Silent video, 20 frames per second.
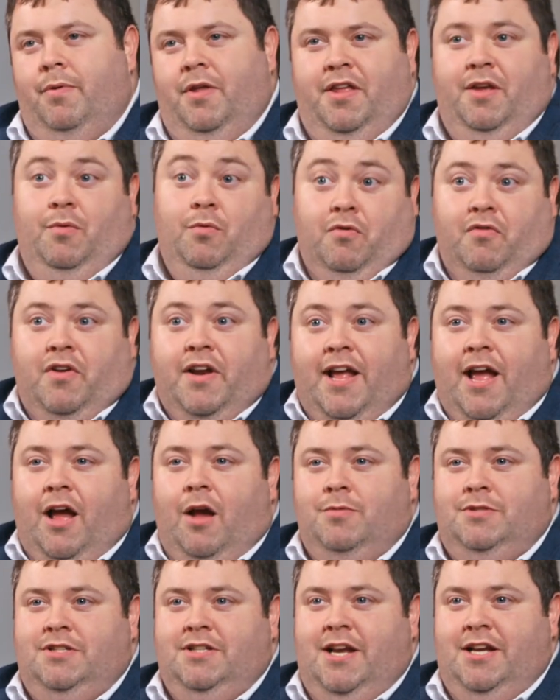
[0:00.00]
I think what really
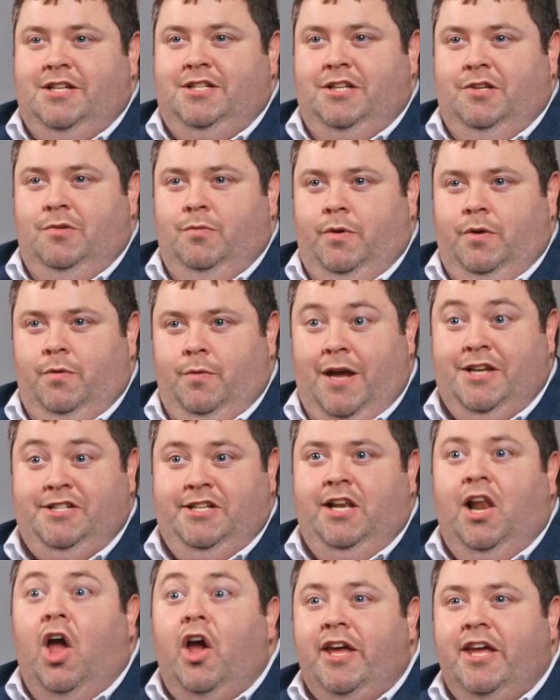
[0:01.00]
helps is actually we
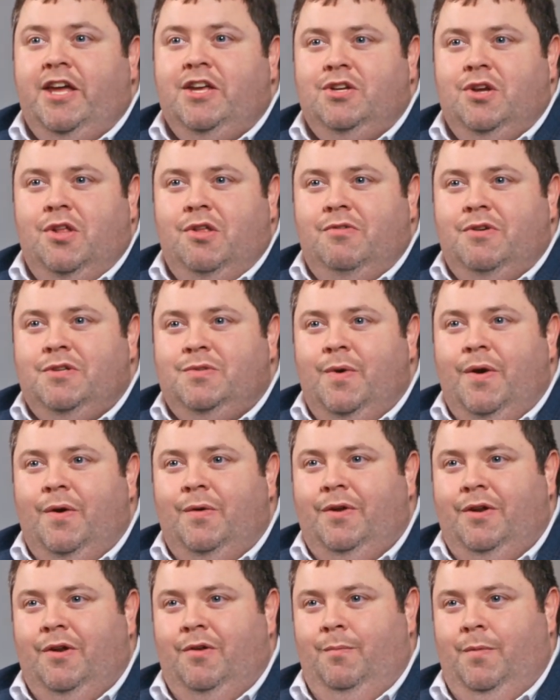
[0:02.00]
actually like each other as well.
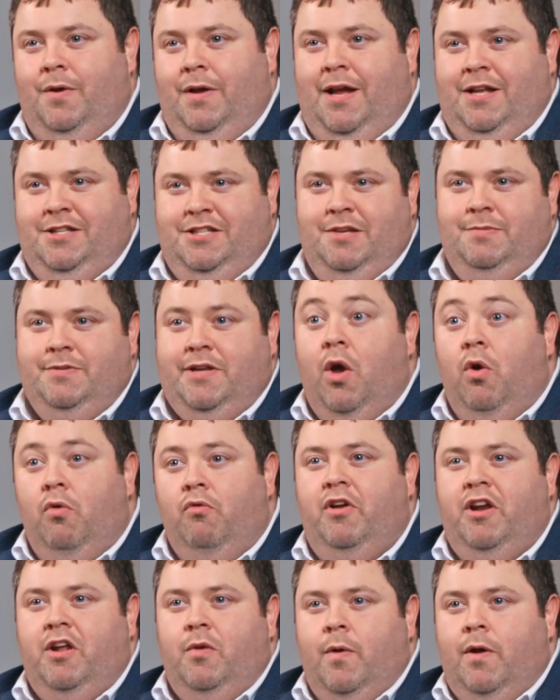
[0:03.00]
Our teams get on
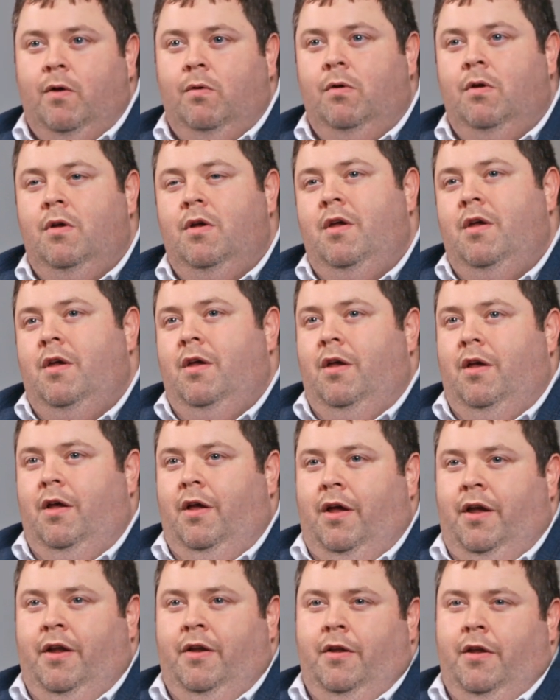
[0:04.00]
really well,
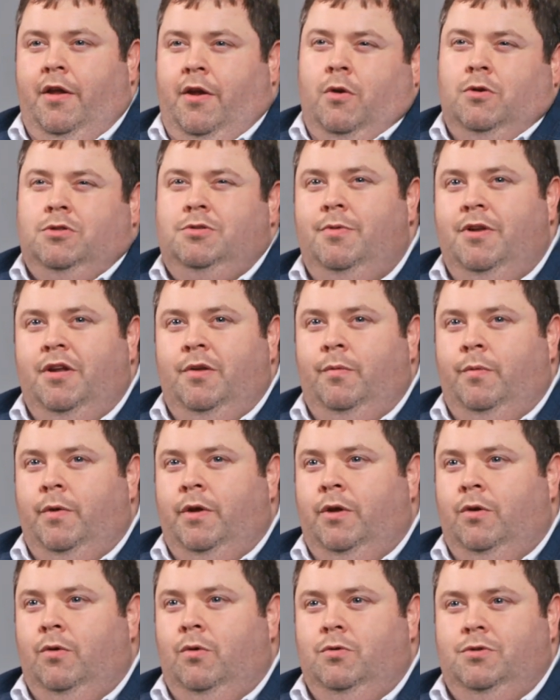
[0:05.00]
and ultimately
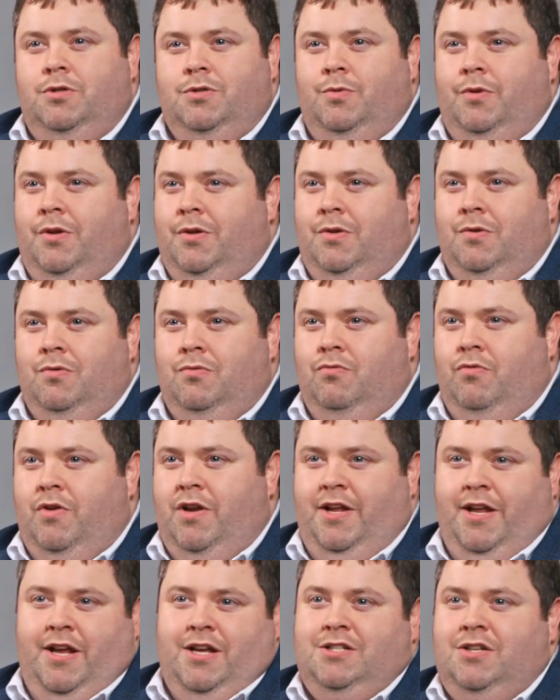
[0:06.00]
we all just want to do
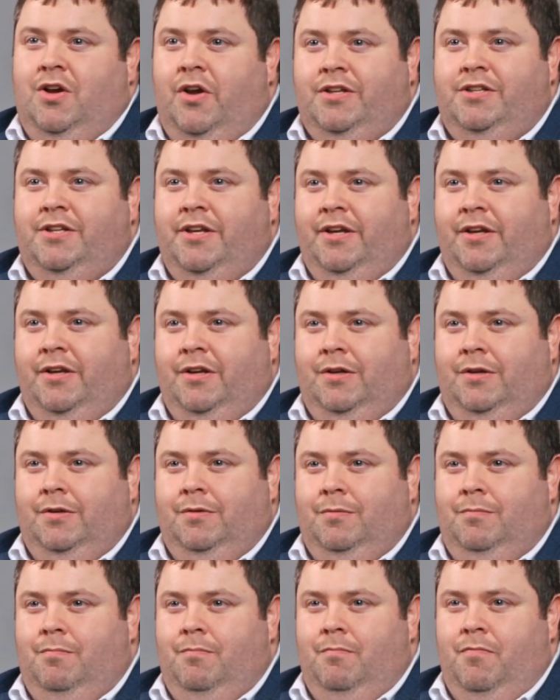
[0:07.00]
really exciting
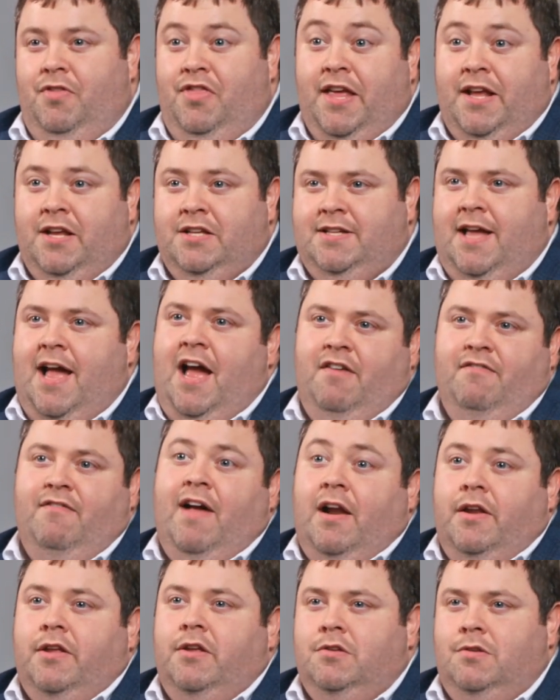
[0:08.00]
things that add
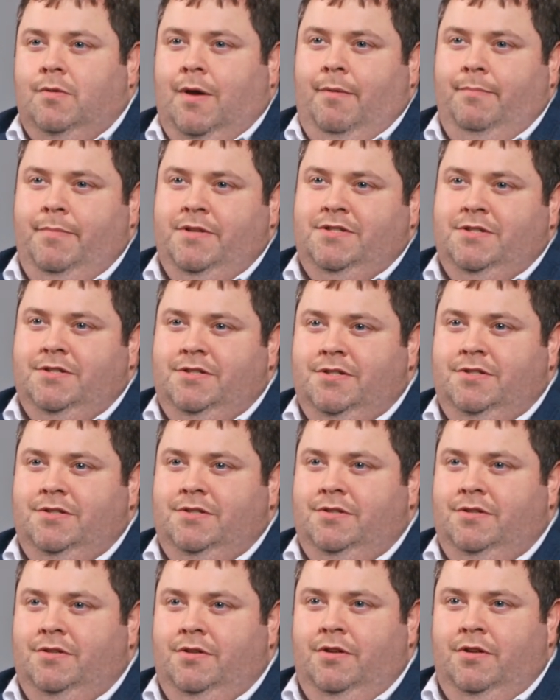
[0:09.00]
value to our businesses
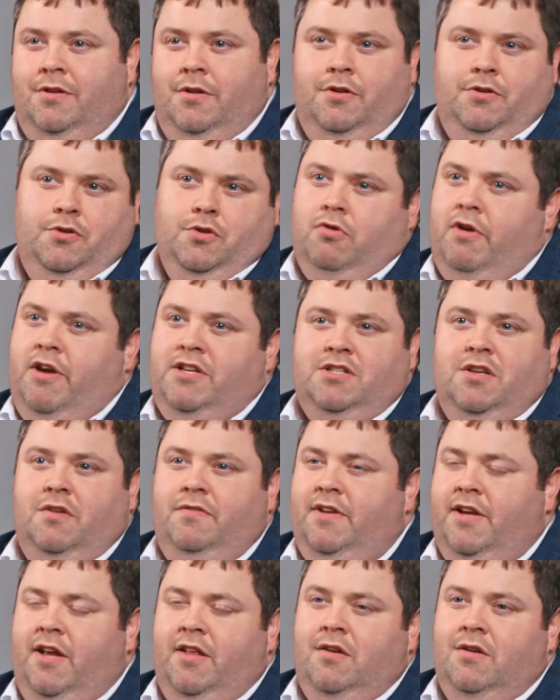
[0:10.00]
and do great stuff
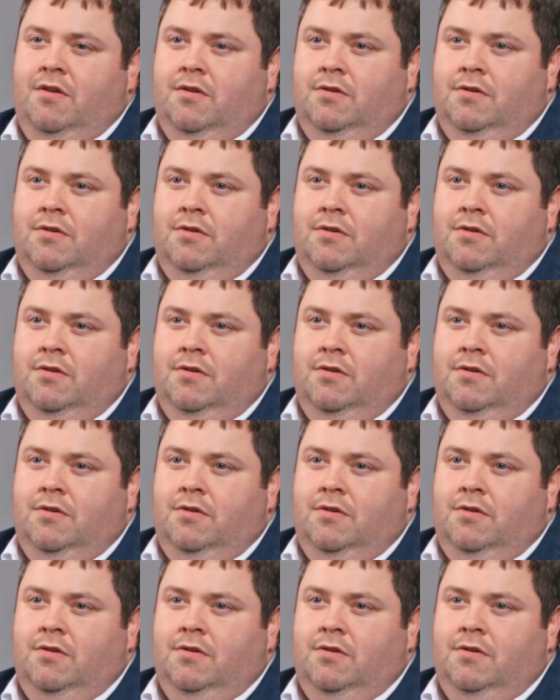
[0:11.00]
together.